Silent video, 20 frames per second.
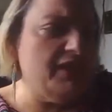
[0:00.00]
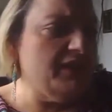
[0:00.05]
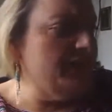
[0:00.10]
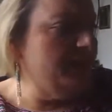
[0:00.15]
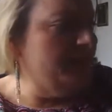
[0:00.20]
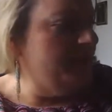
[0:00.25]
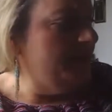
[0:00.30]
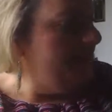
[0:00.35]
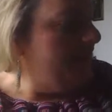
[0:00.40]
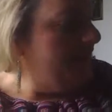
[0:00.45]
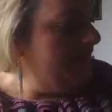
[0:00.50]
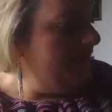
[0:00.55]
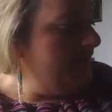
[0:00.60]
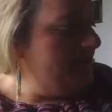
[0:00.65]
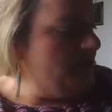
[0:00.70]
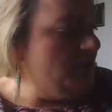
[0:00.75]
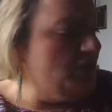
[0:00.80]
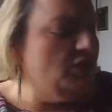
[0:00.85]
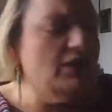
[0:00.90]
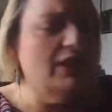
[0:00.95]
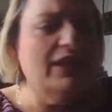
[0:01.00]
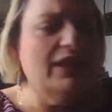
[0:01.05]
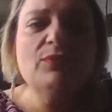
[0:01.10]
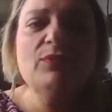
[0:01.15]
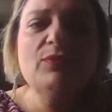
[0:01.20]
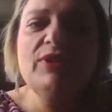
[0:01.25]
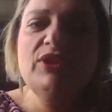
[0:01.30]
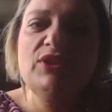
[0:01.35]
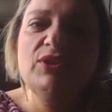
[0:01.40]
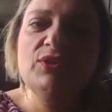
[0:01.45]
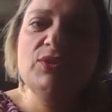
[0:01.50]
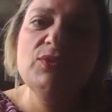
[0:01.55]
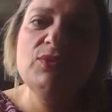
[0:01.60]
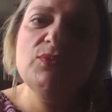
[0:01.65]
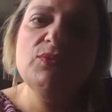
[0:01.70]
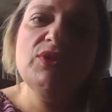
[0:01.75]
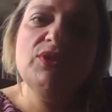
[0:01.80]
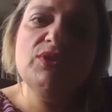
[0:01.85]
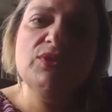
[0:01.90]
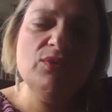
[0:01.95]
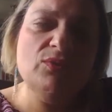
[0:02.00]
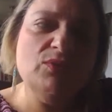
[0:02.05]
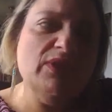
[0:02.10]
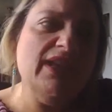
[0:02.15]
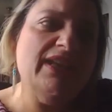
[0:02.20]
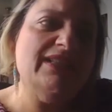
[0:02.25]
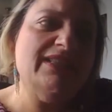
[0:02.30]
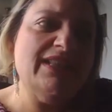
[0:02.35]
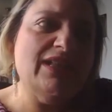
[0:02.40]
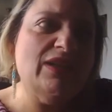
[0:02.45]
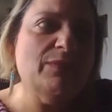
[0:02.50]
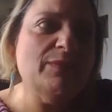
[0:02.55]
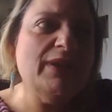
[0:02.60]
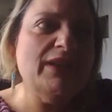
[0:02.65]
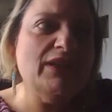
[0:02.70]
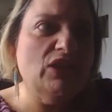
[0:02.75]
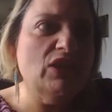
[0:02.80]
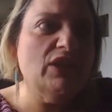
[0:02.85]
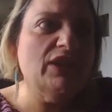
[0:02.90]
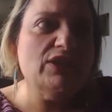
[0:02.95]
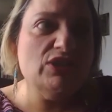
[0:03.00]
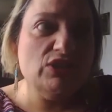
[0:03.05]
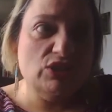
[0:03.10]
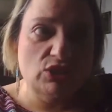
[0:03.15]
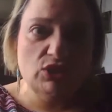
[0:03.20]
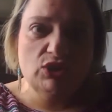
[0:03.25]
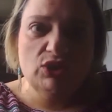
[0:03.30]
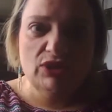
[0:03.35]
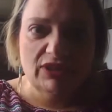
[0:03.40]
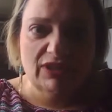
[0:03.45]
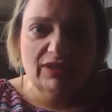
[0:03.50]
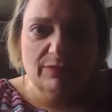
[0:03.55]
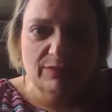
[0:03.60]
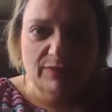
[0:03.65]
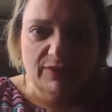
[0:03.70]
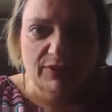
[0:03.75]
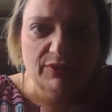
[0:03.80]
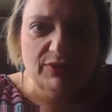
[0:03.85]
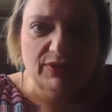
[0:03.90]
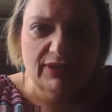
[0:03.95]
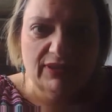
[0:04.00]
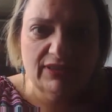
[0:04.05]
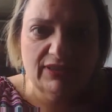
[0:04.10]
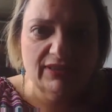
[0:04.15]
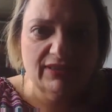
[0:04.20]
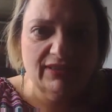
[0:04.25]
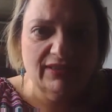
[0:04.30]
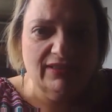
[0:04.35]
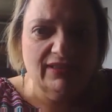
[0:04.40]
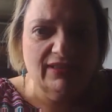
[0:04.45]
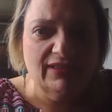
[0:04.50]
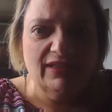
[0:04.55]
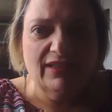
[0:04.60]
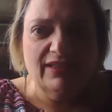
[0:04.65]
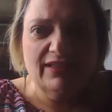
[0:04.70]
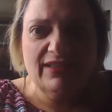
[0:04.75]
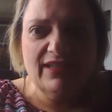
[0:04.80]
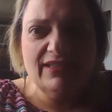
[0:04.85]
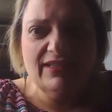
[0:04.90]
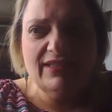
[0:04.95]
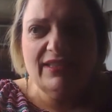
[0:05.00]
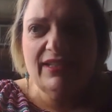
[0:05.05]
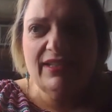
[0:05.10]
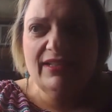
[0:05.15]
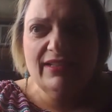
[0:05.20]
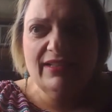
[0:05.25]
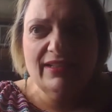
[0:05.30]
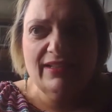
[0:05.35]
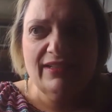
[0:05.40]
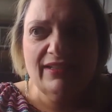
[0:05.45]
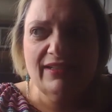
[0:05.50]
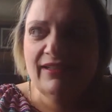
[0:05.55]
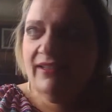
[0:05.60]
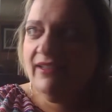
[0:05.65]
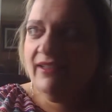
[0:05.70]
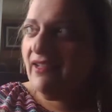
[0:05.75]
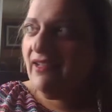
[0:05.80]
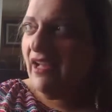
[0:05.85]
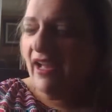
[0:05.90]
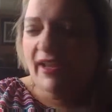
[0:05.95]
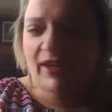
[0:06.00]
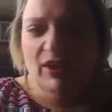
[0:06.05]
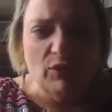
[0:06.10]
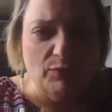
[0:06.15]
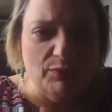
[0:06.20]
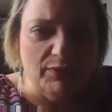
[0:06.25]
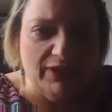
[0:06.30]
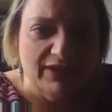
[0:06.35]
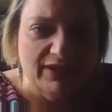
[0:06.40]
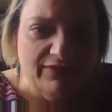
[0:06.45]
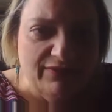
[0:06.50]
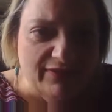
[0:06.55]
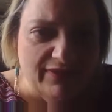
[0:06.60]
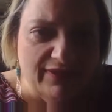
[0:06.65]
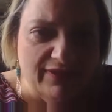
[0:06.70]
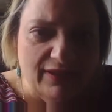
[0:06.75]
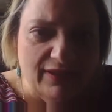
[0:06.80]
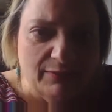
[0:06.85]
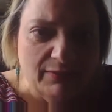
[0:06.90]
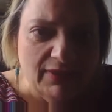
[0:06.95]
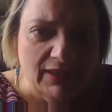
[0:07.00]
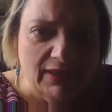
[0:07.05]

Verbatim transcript: Yeah. You know, like when you when you when I tell my clients to look in the mirror, that's like eye opening for them.